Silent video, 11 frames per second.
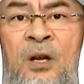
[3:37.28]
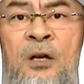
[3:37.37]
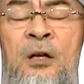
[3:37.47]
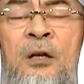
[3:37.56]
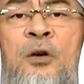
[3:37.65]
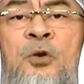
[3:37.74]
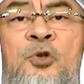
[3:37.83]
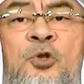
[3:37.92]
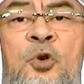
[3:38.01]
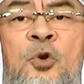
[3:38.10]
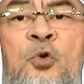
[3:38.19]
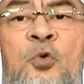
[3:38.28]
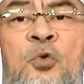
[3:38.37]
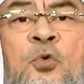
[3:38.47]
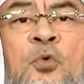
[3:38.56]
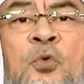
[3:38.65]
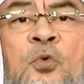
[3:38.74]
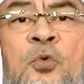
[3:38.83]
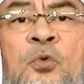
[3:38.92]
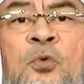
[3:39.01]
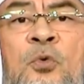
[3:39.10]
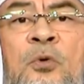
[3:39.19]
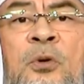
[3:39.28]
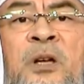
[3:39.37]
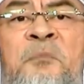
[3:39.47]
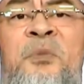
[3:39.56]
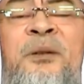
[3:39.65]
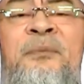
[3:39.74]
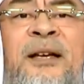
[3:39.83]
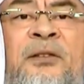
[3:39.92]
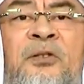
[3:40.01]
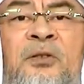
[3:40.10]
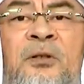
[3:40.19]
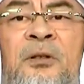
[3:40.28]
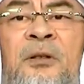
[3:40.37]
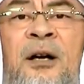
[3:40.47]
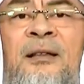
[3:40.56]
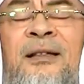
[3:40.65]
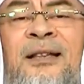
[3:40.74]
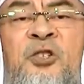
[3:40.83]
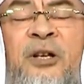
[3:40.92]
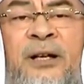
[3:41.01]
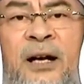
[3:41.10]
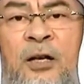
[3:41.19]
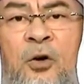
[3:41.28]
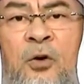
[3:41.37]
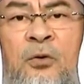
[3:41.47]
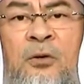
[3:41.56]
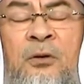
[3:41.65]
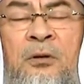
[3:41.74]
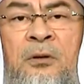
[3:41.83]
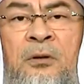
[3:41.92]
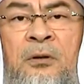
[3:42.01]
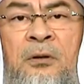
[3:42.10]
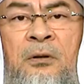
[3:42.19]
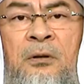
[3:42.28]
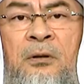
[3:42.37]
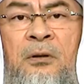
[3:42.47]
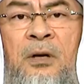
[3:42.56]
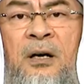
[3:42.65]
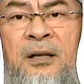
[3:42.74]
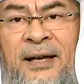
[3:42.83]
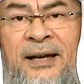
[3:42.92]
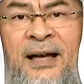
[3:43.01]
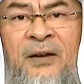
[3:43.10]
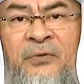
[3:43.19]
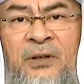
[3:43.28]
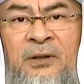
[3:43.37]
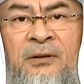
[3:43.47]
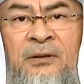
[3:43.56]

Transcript: those who implement other than Sharia law, are they kafir